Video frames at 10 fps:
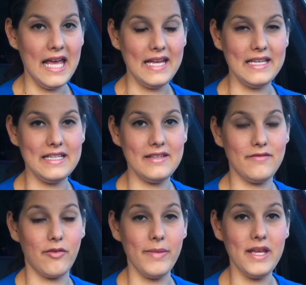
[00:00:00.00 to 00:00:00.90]
And
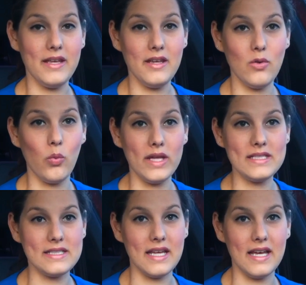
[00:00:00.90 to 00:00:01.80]
for me,
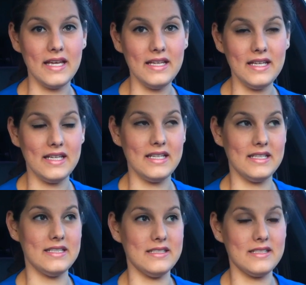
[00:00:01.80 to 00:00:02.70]
Wednesday
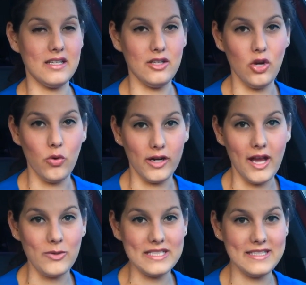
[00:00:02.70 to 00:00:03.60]
is no
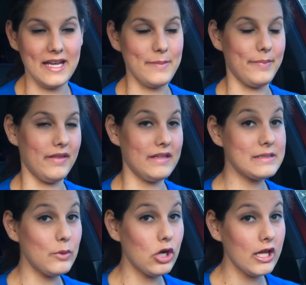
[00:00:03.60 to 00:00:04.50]
workout Wednesday. But
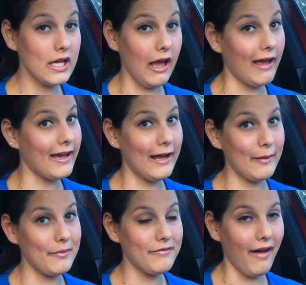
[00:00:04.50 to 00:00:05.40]
this morning, I got
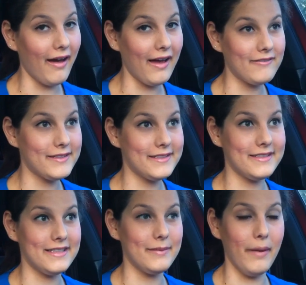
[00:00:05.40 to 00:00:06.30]
up at 5 and
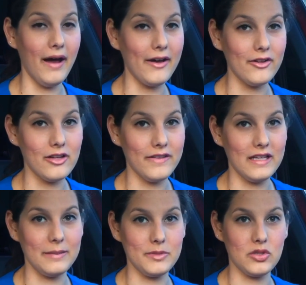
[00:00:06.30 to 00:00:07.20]
did a mile on the
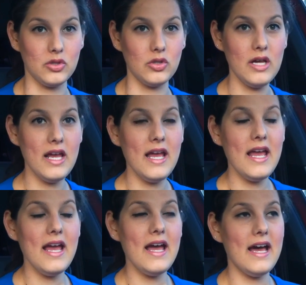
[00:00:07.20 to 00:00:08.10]
elliptical.
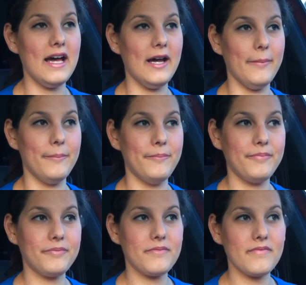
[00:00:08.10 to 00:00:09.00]
Um,
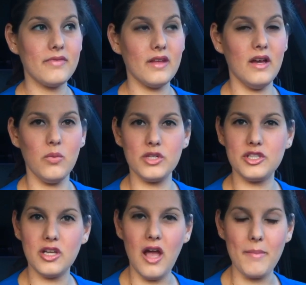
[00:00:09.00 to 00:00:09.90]

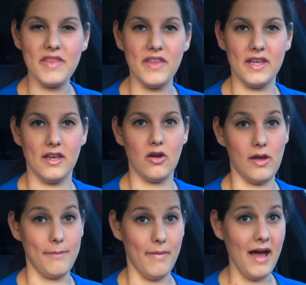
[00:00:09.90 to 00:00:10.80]
which got me thinking,
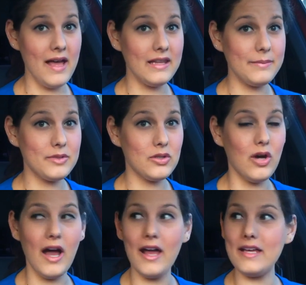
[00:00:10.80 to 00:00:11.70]
okay, my elliptical,
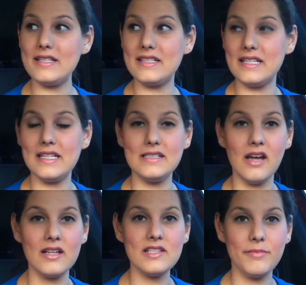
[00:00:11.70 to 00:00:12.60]
I see
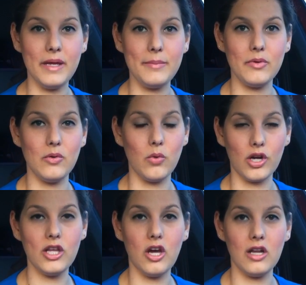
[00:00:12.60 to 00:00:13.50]
tons of people
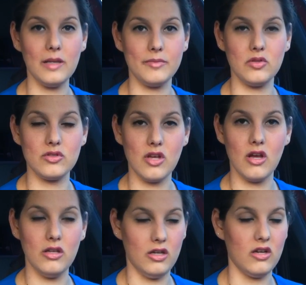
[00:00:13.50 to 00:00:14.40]
working on ellipticals,
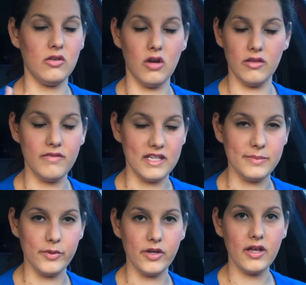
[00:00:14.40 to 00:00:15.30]
you know, on
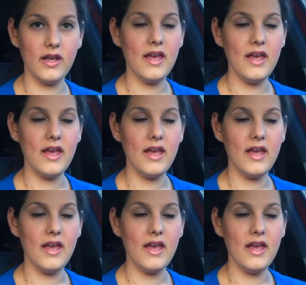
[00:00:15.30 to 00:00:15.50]
Facebook.